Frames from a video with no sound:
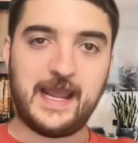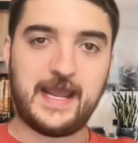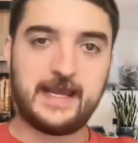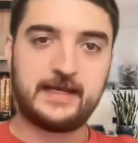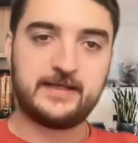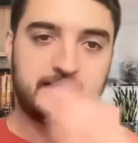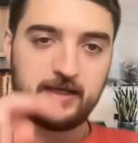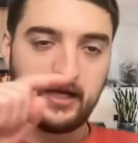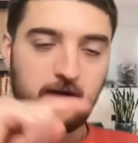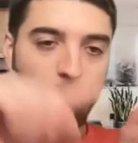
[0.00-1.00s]
And
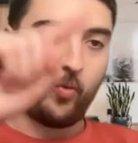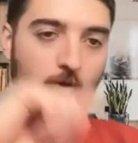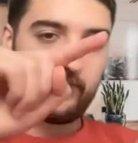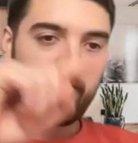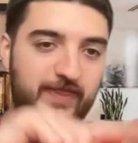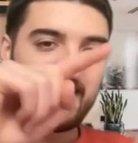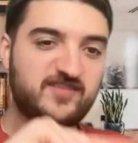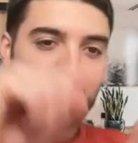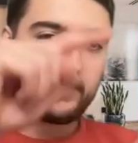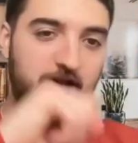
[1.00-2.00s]

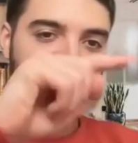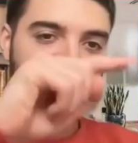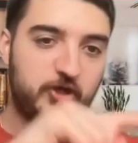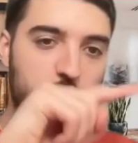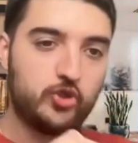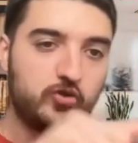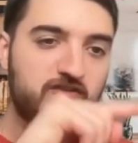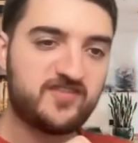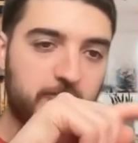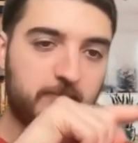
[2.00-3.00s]
that's because the
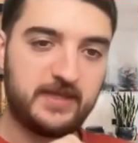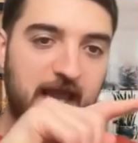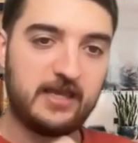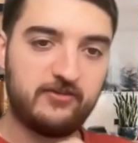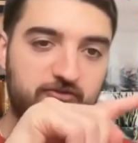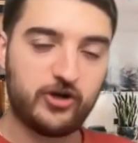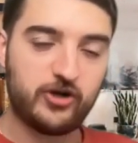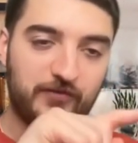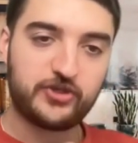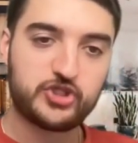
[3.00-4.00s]
user behavior
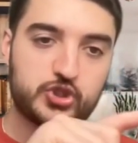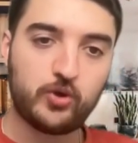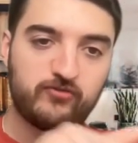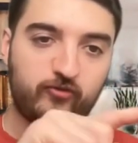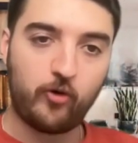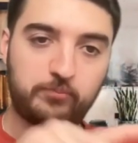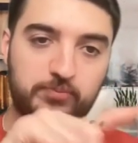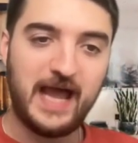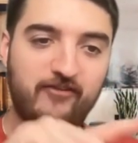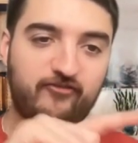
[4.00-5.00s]
on these short form
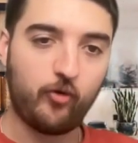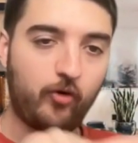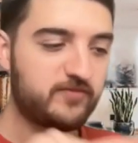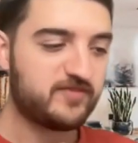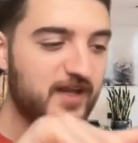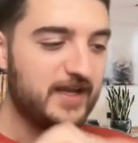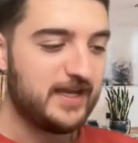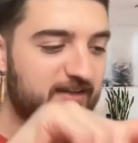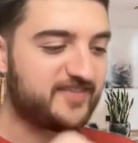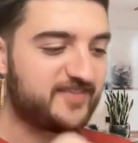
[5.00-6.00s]
platforms
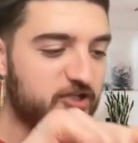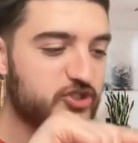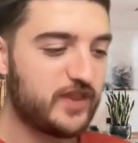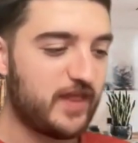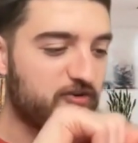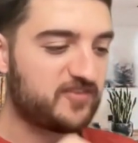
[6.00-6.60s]
is such that they're